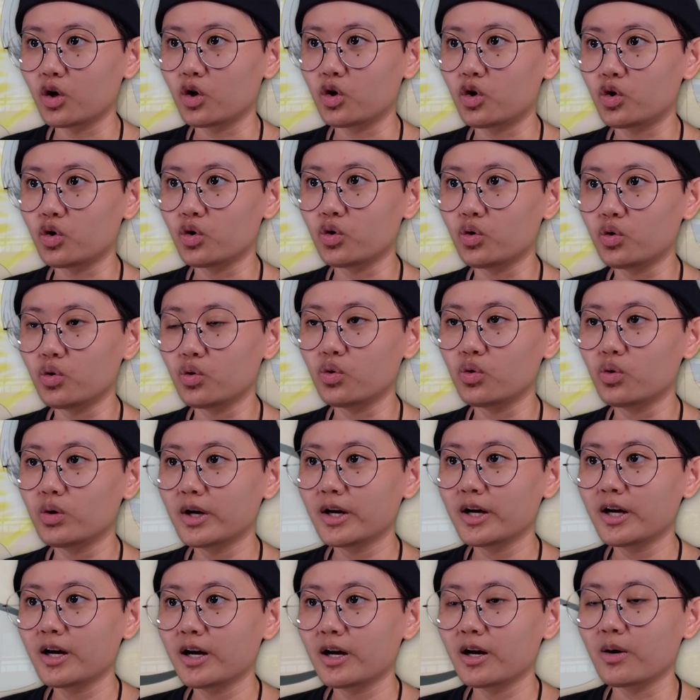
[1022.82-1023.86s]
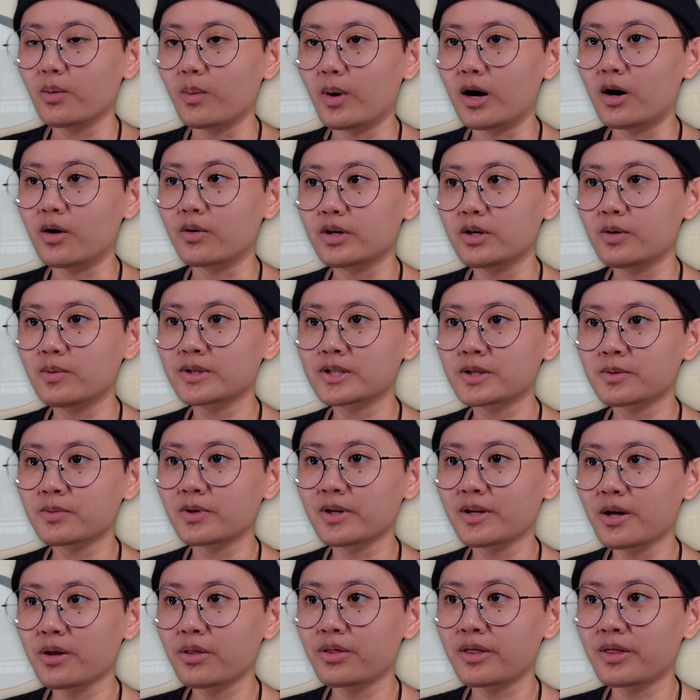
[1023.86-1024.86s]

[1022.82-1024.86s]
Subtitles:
who, well, he wasn't really